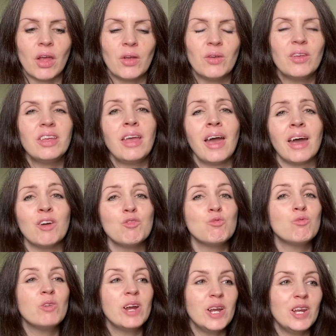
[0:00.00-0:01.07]
yeah,
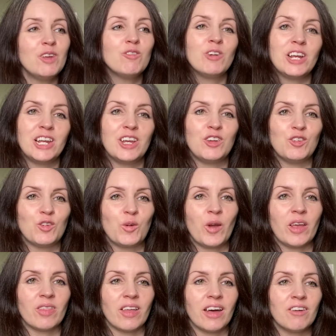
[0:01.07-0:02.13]
really, really
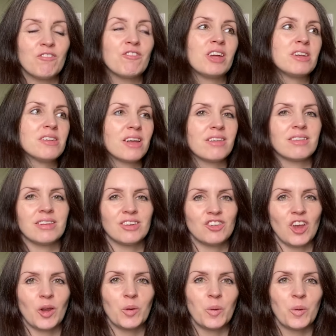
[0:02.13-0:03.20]
enjoying that. Fantastic
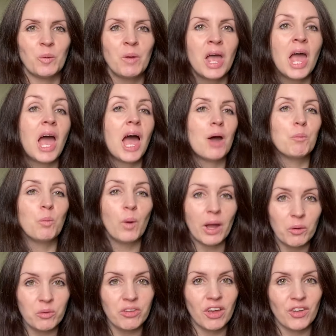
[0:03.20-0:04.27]
channel, and
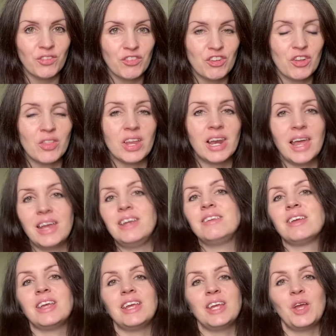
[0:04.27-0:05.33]
well done to the
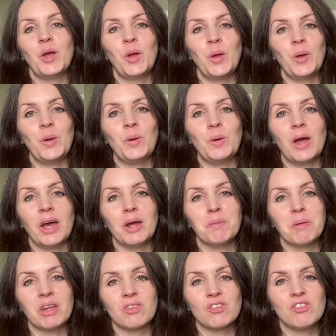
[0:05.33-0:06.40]
lady who
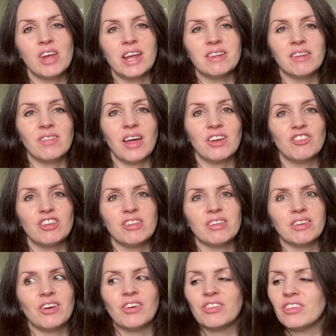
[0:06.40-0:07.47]
has created that. She's an
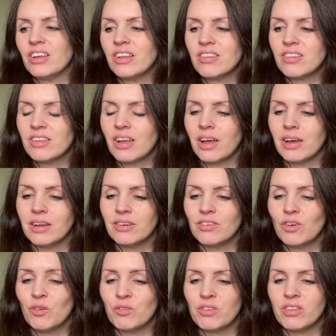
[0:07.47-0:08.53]
artist and
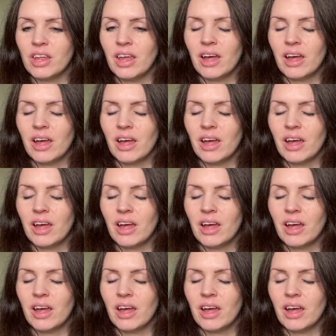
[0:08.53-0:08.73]
obviously